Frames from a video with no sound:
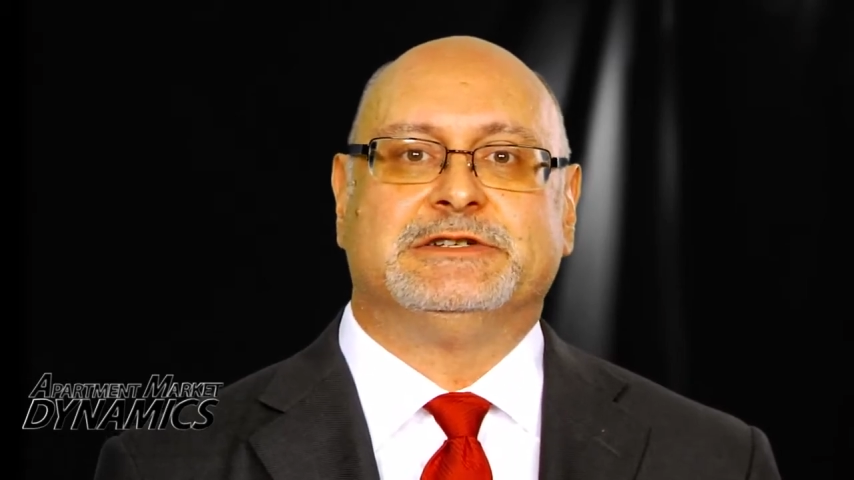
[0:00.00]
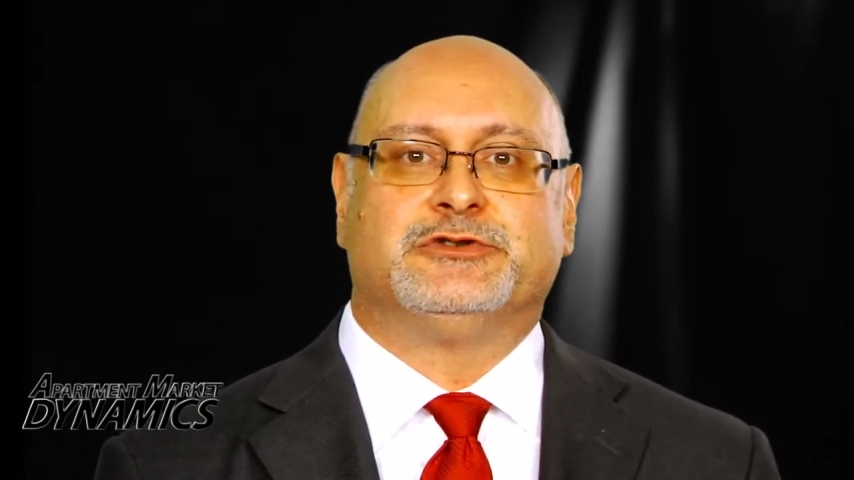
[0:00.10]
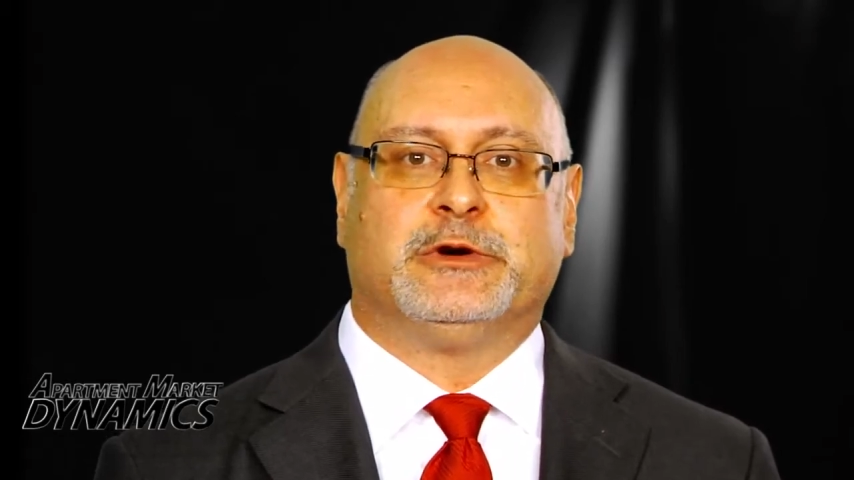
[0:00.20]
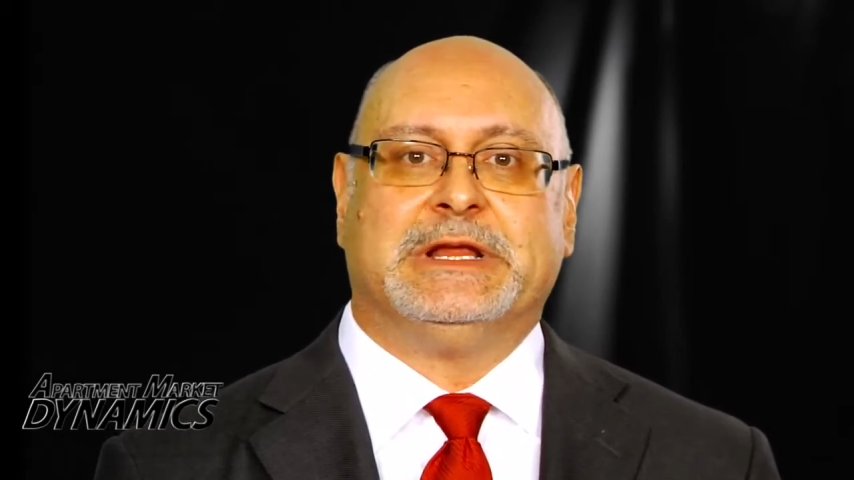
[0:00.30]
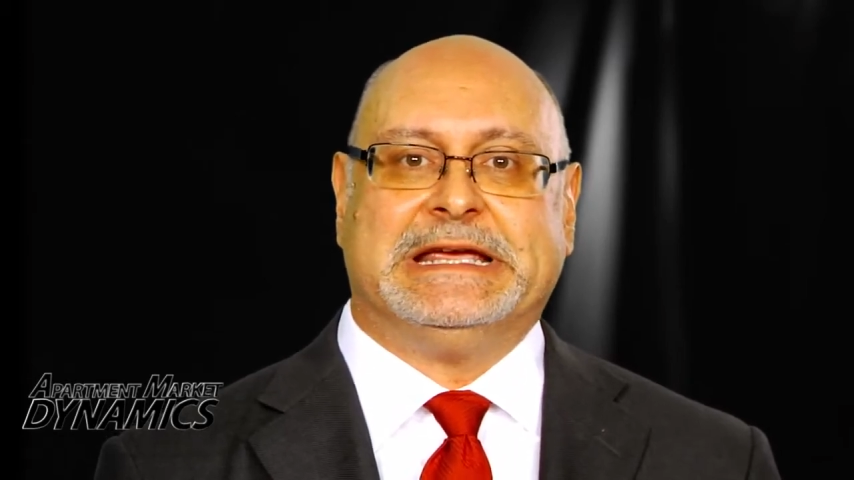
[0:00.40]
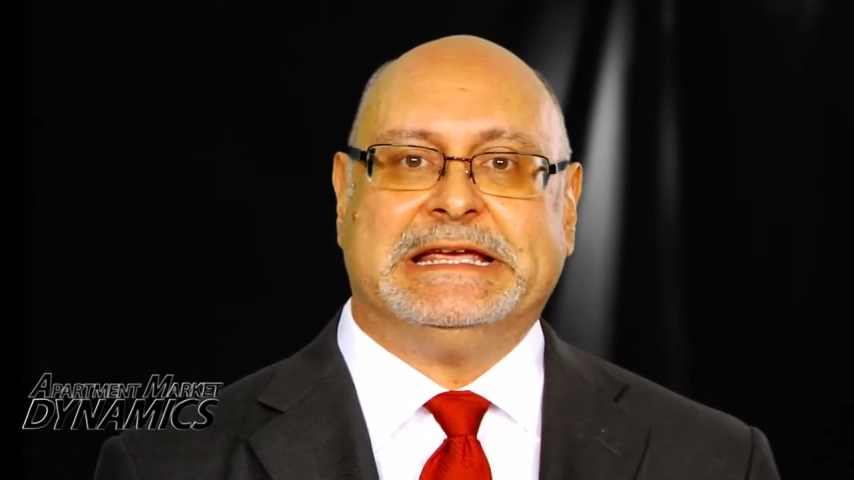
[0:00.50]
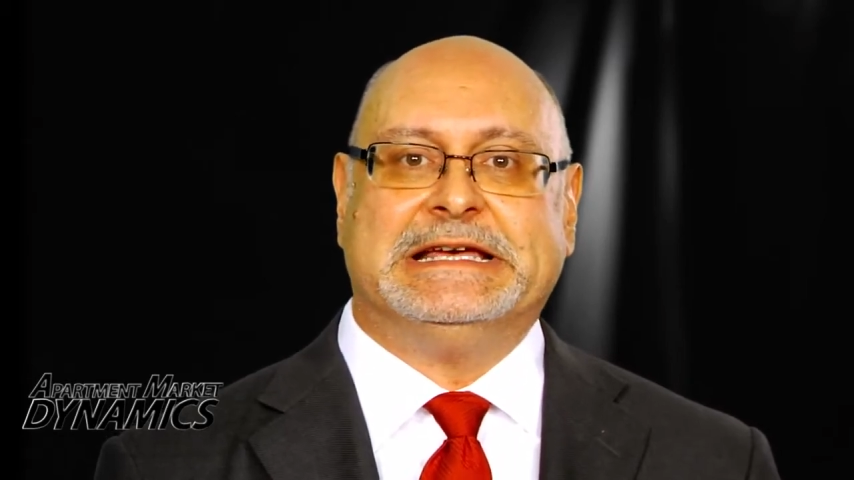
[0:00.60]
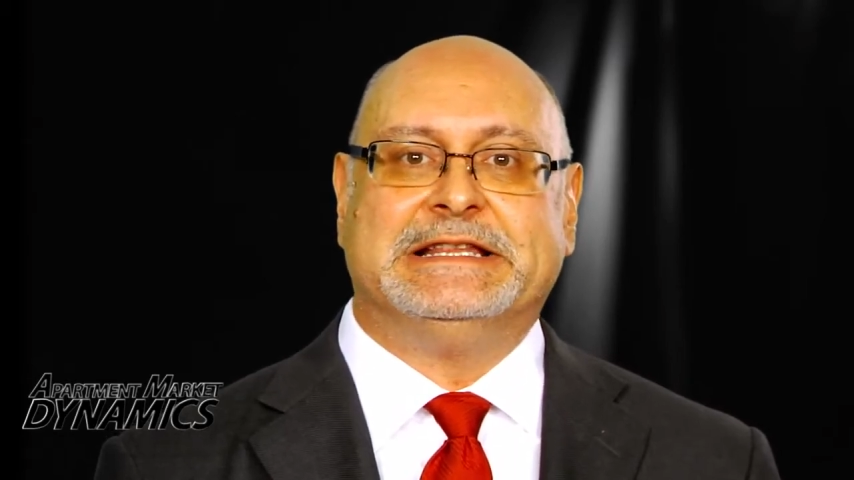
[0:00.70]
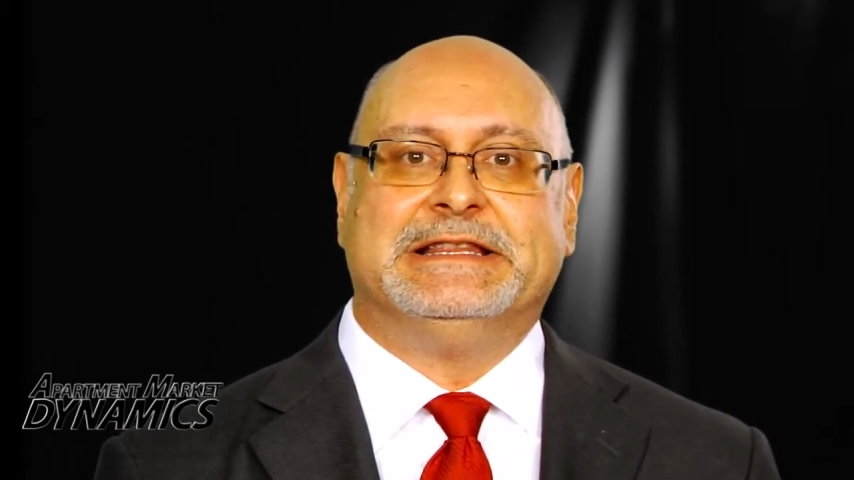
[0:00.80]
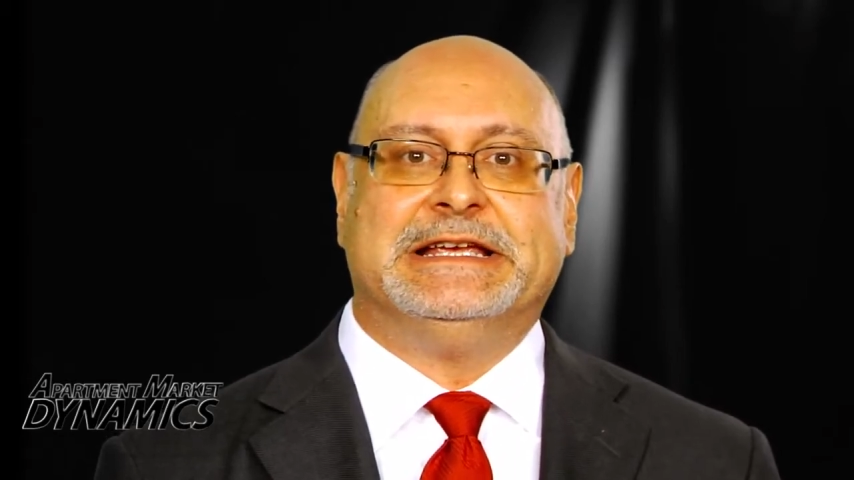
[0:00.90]
truly
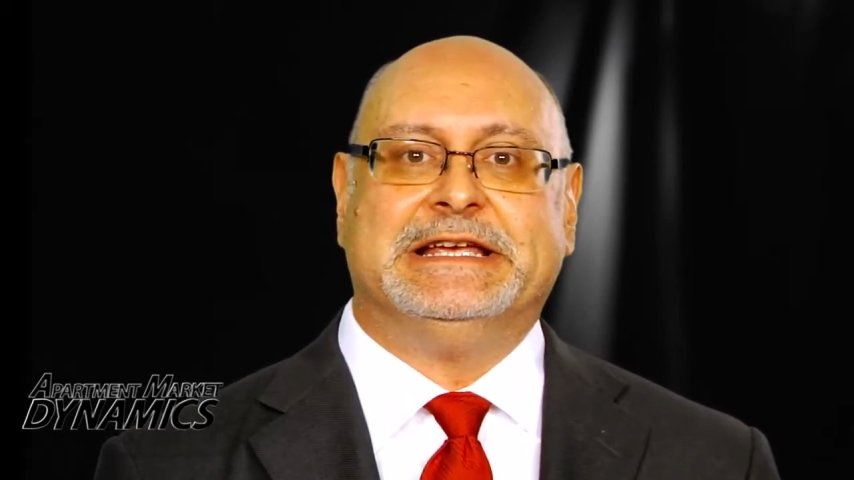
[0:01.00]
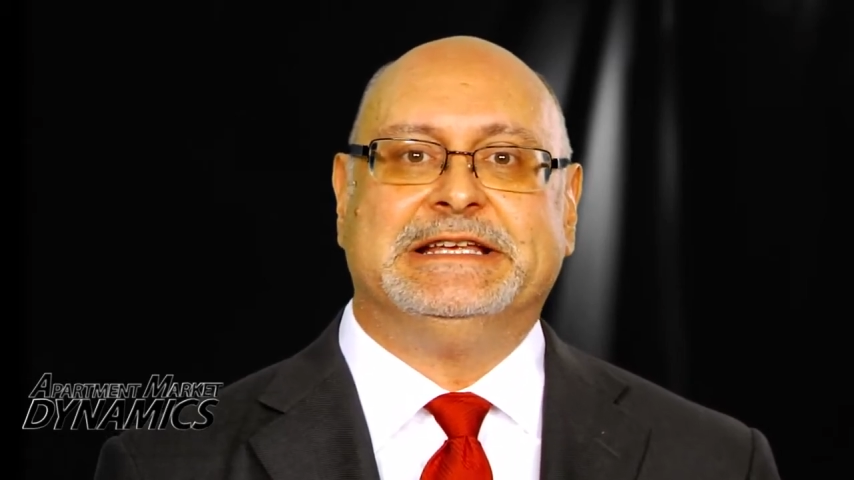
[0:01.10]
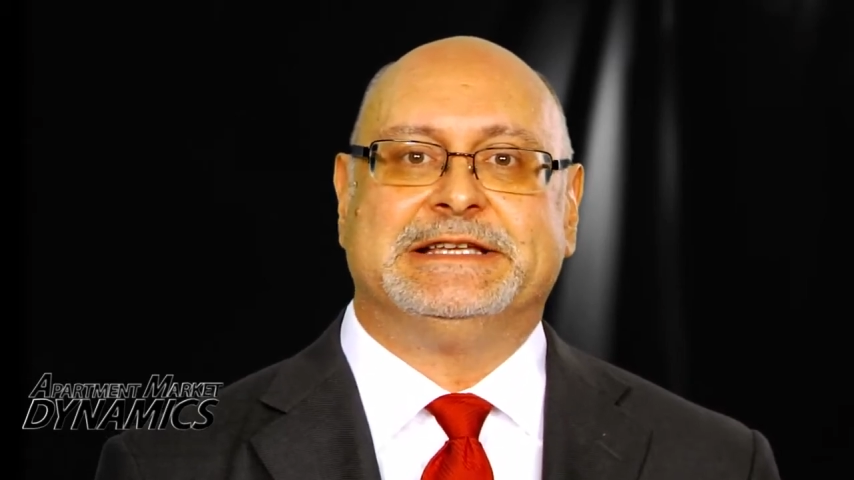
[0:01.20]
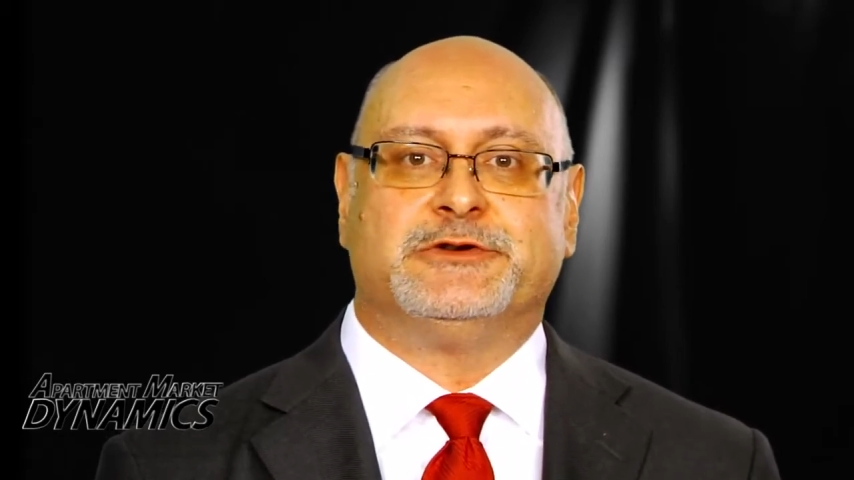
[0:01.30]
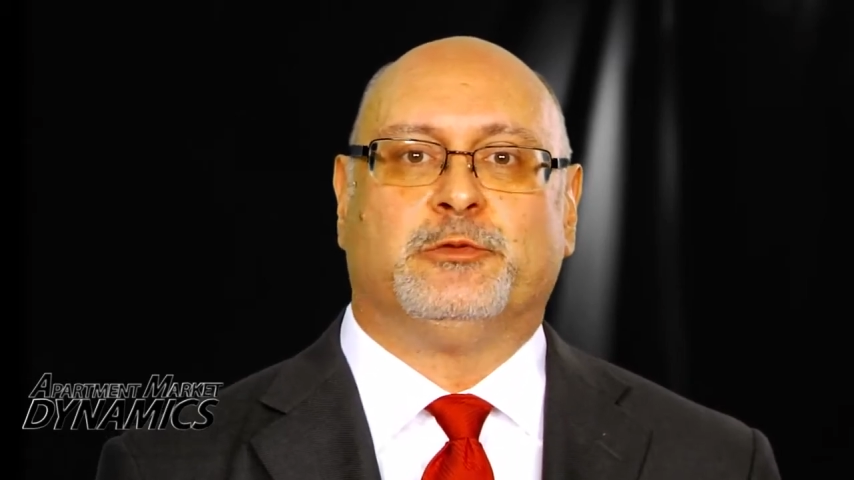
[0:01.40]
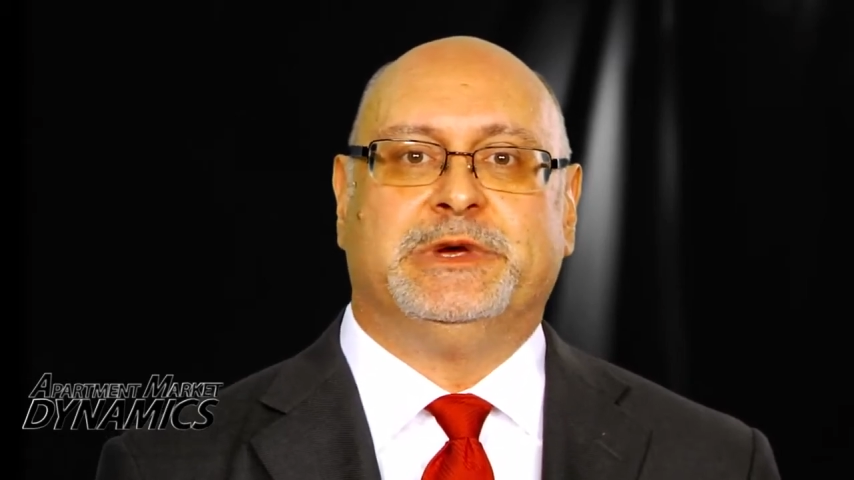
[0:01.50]
in the central